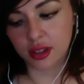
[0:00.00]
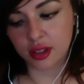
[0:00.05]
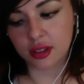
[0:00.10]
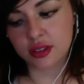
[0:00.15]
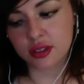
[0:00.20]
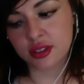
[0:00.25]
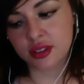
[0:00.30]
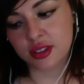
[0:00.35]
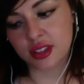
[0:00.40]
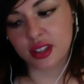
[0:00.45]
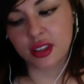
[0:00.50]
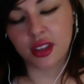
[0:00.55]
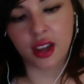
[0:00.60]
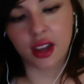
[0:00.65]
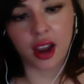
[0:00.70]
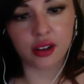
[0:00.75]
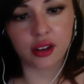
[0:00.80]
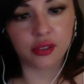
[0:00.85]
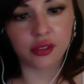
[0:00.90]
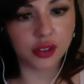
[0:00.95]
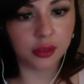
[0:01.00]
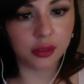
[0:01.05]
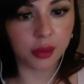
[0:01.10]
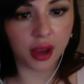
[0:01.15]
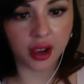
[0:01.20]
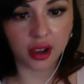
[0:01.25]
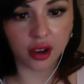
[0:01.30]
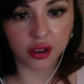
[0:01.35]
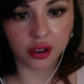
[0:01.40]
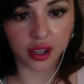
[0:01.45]
see the kind of
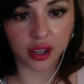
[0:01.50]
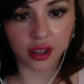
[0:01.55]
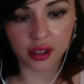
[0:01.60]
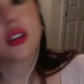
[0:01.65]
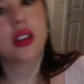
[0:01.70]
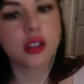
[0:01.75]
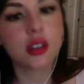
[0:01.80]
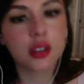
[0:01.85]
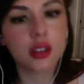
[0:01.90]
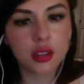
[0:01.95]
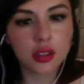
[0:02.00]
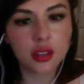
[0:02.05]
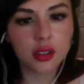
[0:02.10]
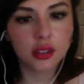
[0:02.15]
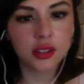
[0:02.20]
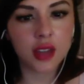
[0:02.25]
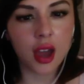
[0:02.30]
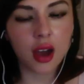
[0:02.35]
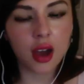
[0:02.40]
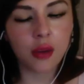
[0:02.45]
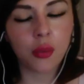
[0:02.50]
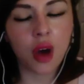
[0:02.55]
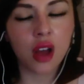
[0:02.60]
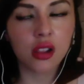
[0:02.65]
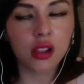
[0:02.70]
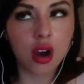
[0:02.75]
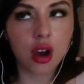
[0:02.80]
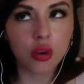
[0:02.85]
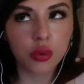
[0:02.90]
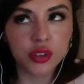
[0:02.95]
feedback I'll get. Yeah,
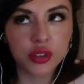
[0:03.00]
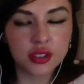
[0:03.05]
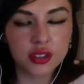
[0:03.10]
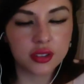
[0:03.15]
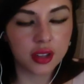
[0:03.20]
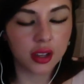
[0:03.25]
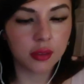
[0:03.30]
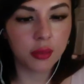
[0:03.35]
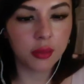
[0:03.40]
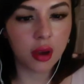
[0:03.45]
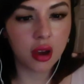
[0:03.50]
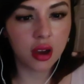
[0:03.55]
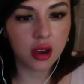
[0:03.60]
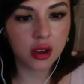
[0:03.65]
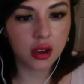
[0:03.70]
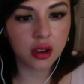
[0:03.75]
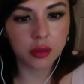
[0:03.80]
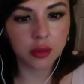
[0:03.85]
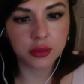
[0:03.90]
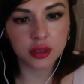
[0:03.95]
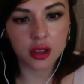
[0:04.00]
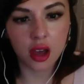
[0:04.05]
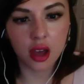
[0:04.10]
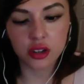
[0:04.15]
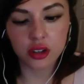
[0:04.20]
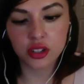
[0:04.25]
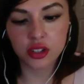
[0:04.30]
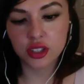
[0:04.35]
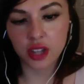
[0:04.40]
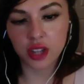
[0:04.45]
along with stigma comes a lot
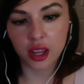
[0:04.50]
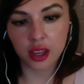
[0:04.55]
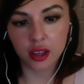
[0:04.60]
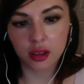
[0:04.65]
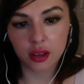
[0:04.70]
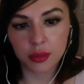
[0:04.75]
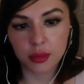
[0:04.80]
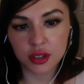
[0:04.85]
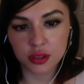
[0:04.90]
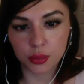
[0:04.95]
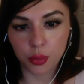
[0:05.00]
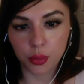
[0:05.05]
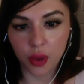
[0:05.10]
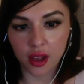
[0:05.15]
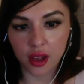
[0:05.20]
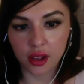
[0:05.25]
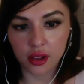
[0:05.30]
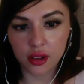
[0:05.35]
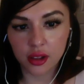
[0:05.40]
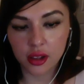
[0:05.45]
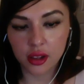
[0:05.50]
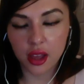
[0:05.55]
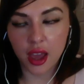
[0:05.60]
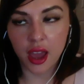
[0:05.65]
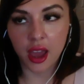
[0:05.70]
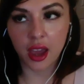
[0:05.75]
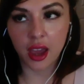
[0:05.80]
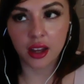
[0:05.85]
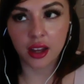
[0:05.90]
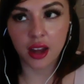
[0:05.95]
of shame as well.
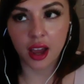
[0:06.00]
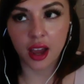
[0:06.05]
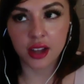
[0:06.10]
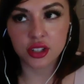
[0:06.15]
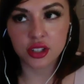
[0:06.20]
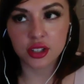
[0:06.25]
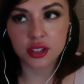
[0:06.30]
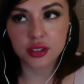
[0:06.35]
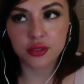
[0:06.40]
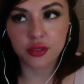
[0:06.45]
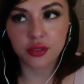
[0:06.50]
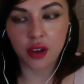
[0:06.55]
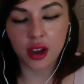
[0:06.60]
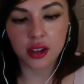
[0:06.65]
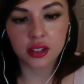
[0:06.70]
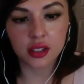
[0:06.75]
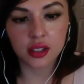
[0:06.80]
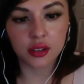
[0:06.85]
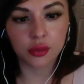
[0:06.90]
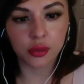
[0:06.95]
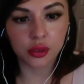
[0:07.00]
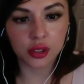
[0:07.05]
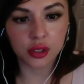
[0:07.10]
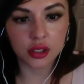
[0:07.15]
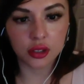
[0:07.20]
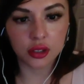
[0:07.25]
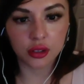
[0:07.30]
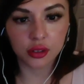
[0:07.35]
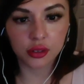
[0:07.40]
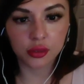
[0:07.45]
And I just find it really
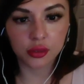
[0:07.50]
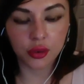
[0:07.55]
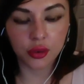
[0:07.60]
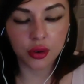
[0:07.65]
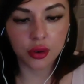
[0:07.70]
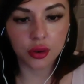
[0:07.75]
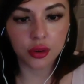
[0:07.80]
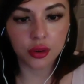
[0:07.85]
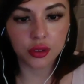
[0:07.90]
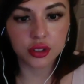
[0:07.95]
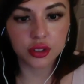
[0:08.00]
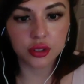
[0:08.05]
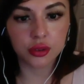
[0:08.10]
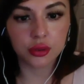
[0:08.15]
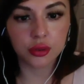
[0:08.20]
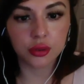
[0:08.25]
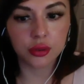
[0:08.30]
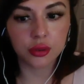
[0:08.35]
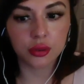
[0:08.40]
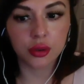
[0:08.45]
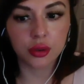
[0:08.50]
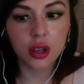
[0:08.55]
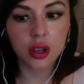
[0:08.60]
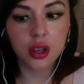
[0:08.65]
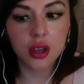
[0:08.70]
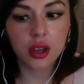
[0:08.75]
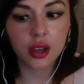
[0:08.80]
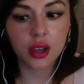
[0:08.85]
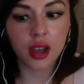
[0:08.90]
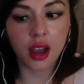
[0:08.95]
useful to
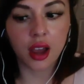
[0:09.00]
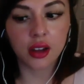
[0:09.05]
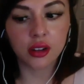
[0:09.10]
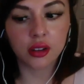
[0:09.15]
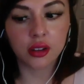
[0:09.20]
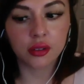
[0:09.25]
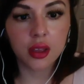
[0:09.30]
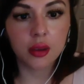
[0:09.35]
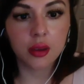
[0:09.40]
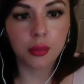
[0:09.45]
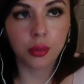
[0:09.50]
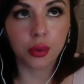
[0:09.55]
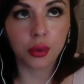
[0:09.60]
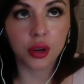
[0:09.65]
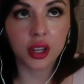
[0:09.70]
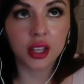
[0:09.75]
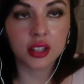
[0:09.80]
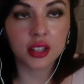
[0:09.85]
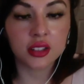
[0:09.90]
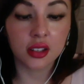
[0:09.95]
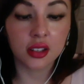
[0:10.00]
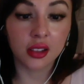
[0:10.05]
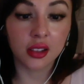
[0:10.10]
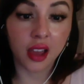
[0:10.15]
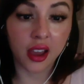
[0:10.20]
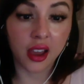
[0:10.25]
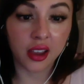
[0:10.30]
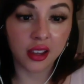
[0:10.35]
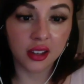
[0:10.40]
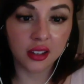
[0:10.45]
kind of bring it to
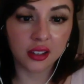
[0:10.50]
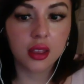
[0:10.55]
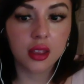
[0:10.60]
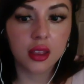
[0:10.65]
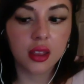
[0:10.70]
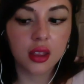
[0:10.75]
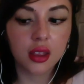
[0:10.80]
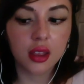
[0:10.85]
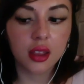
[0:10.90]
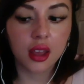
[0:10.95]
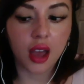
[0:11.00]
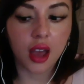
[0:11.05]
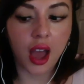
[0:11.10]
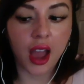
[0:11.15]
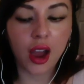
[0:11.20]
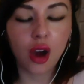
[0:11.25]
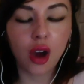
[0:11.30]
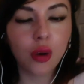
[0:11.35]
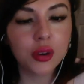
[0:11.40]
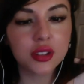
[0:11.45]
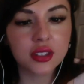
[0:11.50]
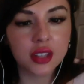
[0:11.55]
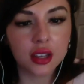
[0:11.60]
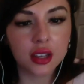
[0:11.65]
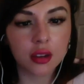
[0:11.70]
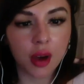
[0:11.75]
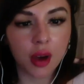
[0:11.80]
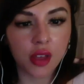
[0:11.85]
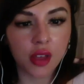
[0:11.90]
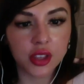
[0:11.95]
light. I always think
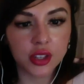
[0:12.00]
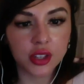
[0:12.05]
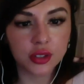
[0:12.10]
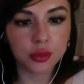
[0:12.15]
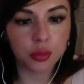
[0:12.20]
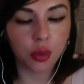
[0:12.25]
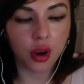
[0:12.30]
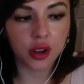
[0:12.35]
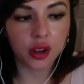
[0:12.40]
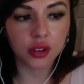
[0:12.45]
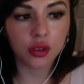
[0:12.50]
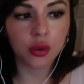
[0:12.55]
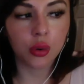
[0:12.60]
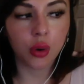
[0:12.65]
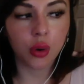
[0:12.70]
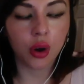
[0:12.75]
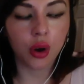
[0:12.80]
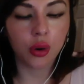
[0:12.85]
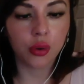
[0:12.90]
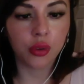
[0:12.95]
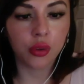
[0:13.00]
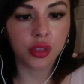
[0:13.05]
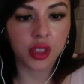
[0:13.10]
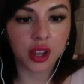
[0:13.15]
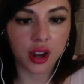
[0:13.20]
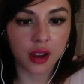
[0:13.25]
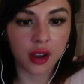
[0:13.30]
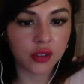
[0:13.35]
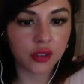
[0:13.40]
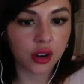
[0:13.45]
about this one quote that
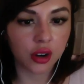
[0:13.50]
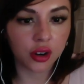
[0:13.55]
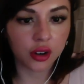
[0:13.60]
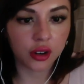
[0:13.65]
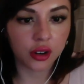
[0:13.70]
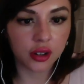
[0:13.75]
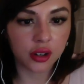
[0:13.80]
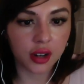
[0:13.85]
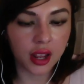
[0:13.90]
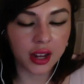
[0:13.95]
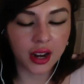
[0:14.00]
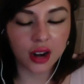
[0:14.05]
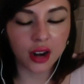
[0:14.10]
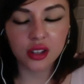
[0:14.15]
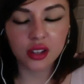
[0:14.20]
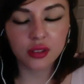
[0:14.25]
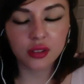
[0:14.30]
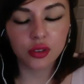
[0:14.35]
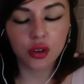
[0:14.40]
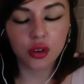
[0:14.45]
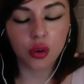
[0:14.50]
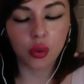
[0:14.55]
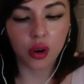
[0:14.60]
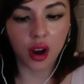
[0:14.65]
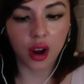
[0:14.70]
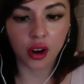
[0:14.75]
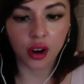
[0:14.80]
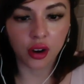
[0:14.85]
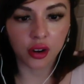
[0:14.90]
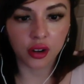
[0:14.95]
I've heard, and I don't even know where
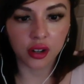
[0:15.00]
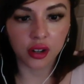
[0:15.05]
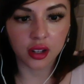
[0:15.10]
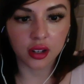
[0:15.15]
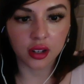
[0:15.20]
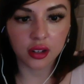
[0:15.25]
I heard it,